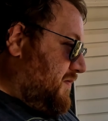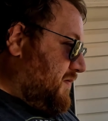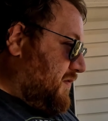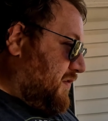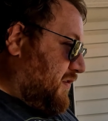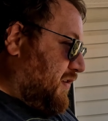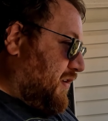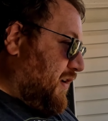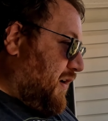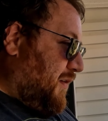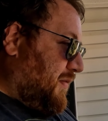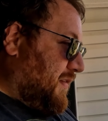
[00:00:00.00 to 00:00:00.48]

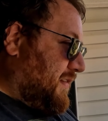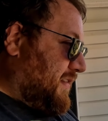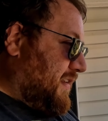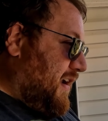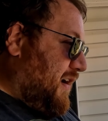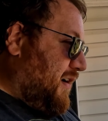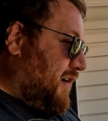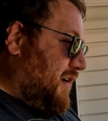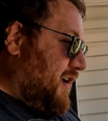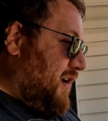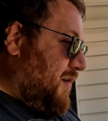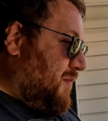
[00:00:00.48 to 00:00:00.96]
surface
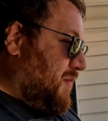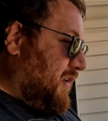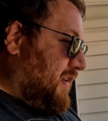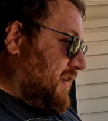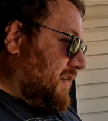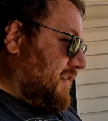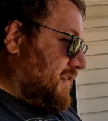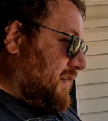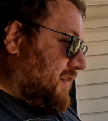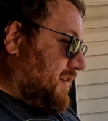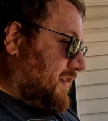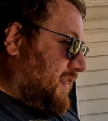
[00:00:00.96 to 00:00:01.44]
area
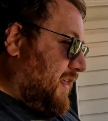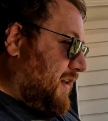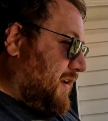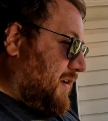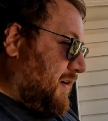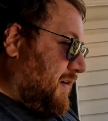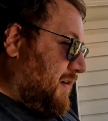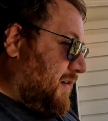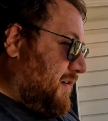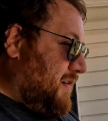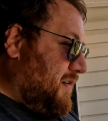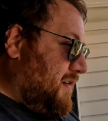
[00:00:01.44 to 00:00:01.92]
because it's
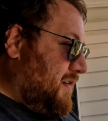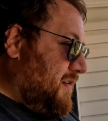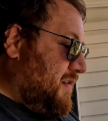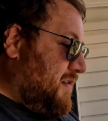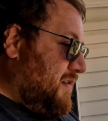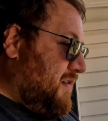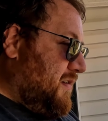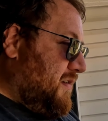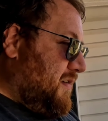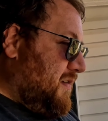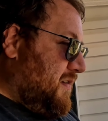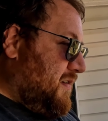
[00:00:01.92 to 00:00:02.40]
thicker,
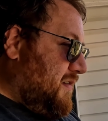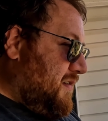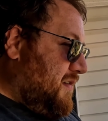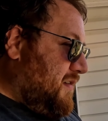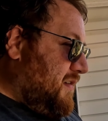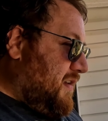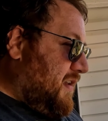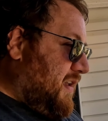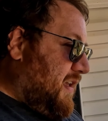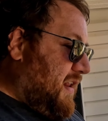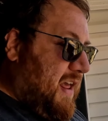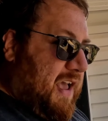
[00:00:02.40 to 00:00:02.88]

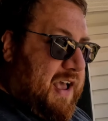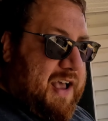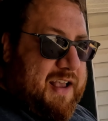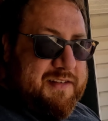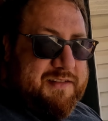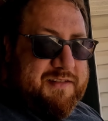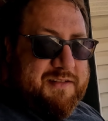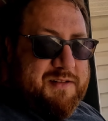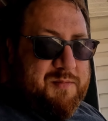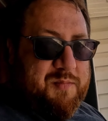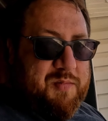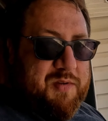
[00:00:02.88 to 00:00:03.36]
it
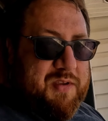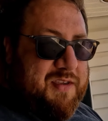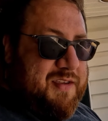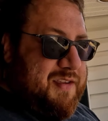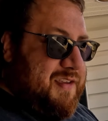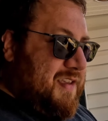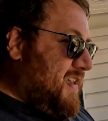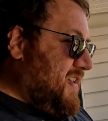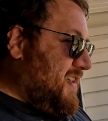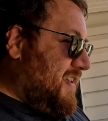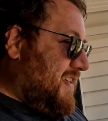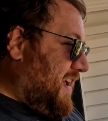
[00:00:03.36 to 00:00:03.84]
has
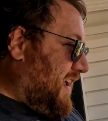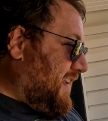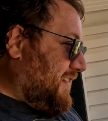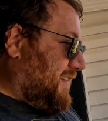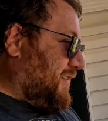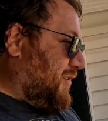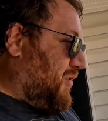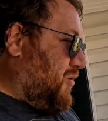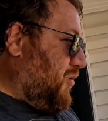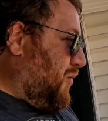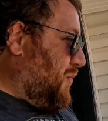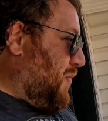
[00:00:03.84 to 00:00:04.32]

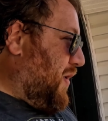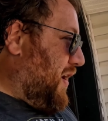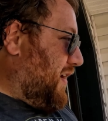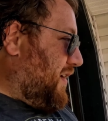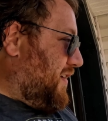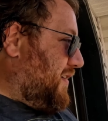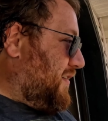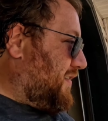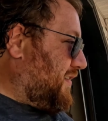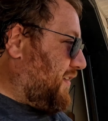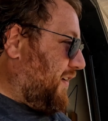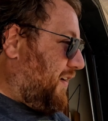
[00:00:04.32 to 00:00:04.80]
to cool
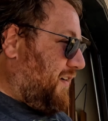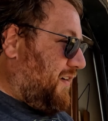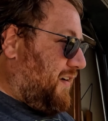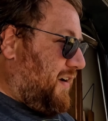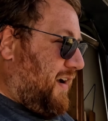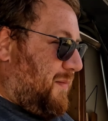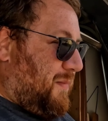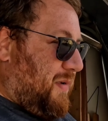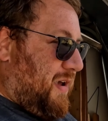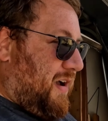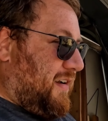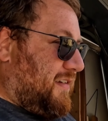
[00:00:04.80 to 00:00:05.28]
better. So
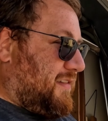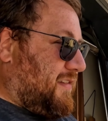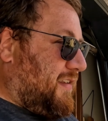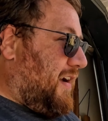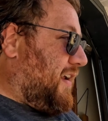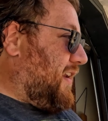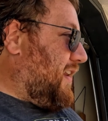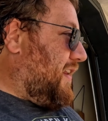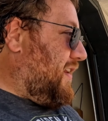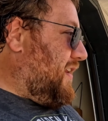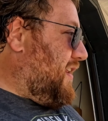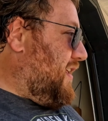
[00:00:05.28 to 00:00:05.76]
I'm now
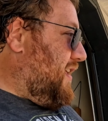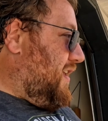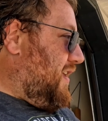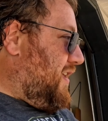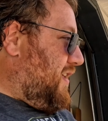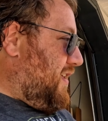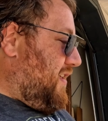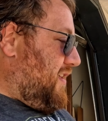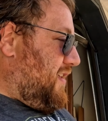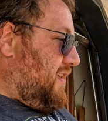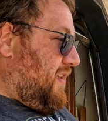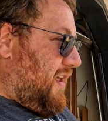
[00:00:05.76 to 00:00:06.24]
excited.
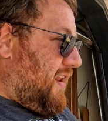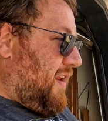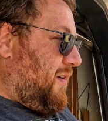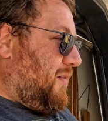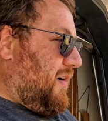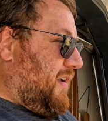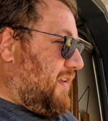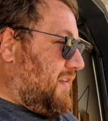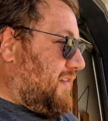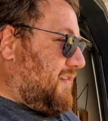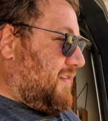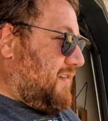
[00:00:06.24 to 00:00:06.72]

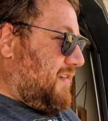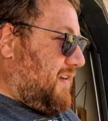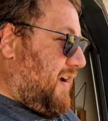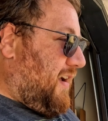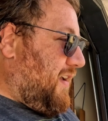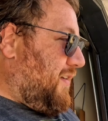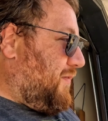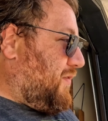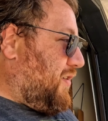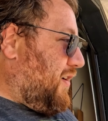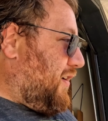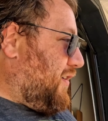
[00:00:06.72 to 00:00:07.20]
Anyways,
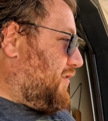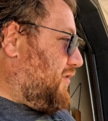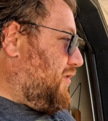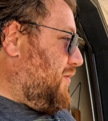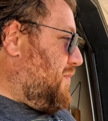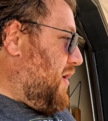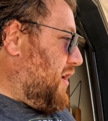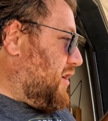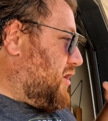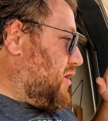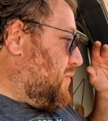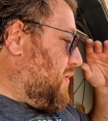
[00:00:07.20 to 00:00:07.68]
I've talked
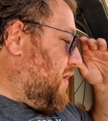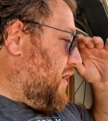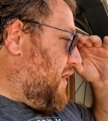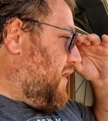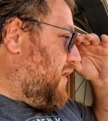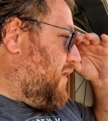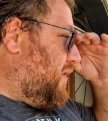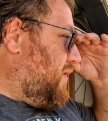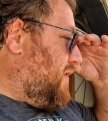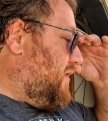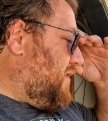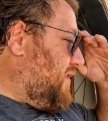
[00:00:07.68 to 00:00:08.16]
too much
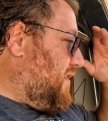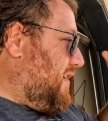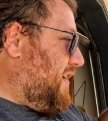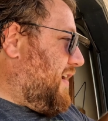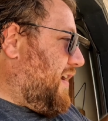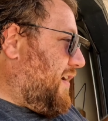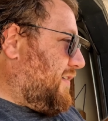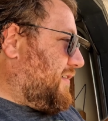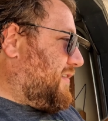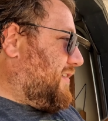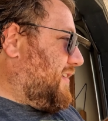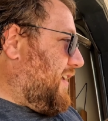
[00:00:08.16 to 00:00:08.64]
about
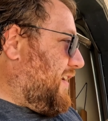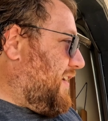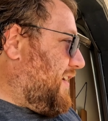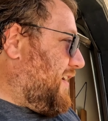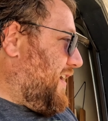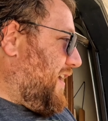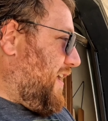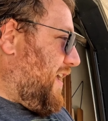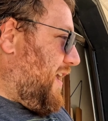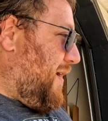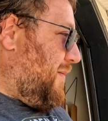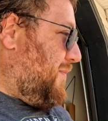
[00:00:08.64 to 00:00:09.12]
how
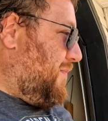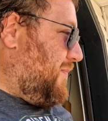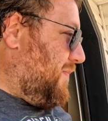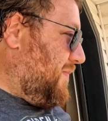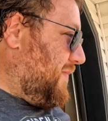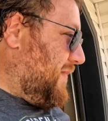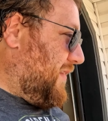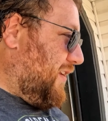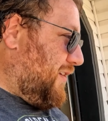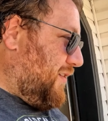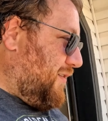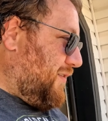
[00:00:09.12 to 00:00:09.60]
excited I am
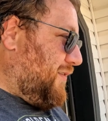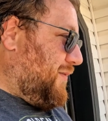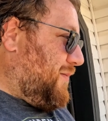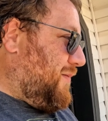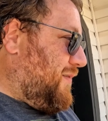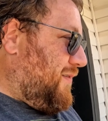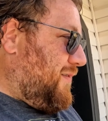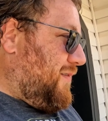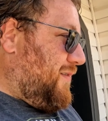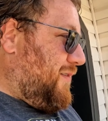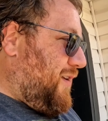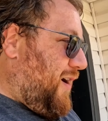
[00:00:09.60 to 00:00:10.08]
to do
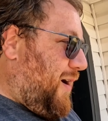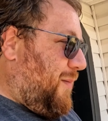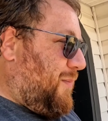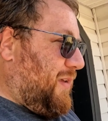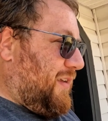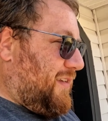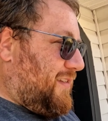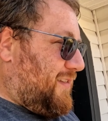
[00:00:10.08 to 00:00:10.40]
not be